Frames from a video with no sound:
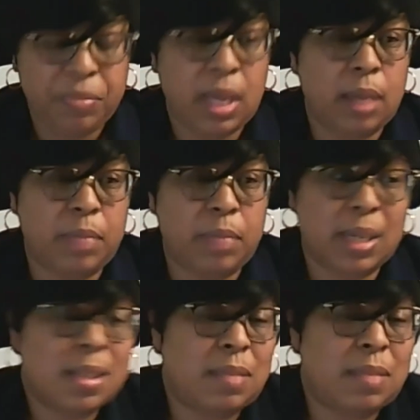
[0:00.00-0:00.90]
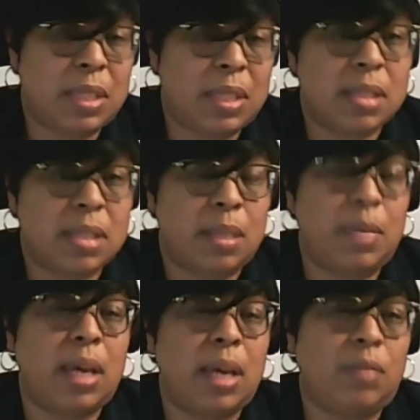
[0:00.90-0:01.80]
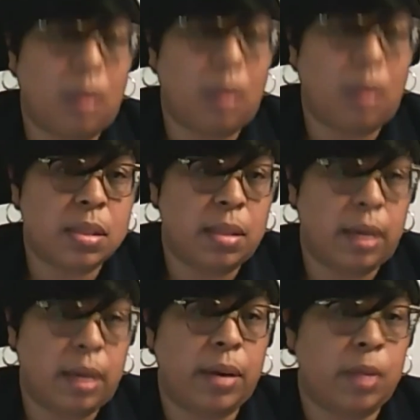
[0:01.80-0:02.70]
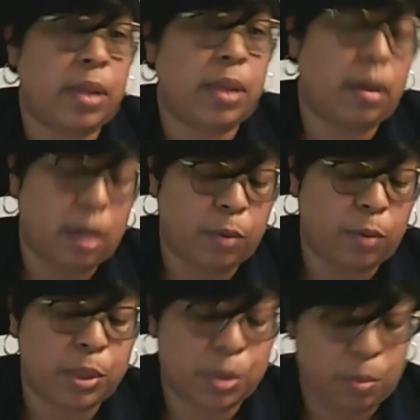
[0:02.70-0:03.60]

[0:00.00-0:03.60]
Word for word: And because of this, they may have lost their health care coverage